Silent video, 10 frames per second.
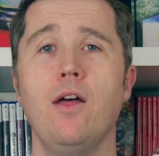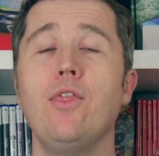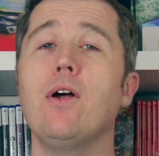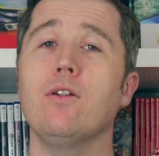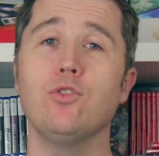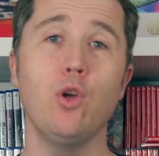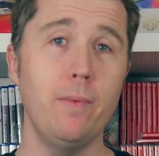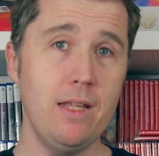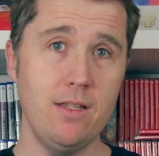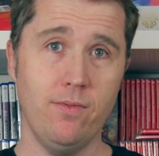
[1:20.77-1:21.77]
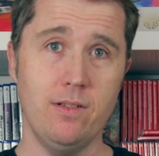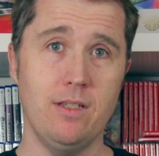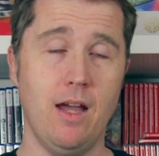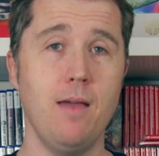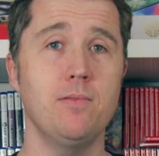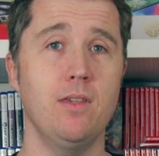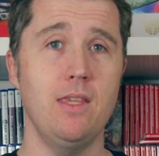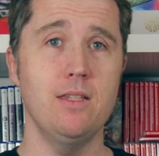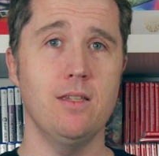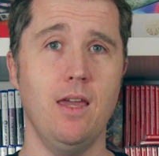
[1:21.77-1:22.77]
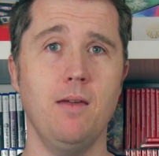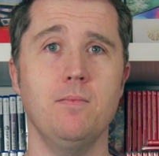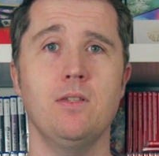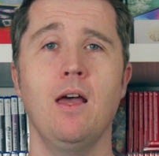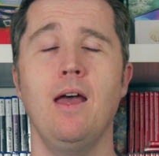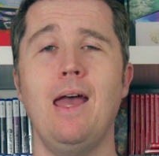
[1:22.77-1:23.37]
There are so many different types of these games,